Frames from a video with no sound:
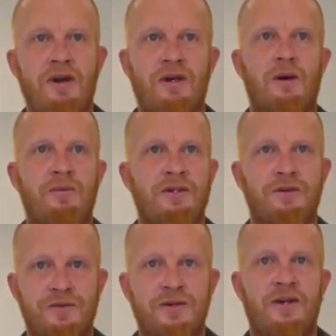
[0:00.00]
painting
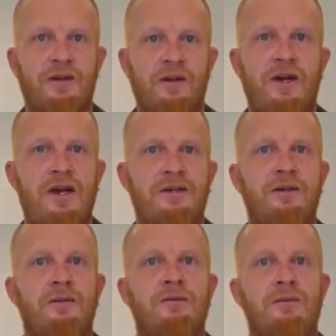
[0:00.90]
companies, the first thing they're going to
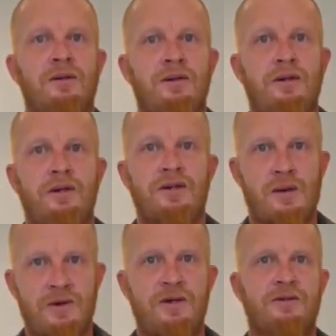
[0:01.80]
ask you is how many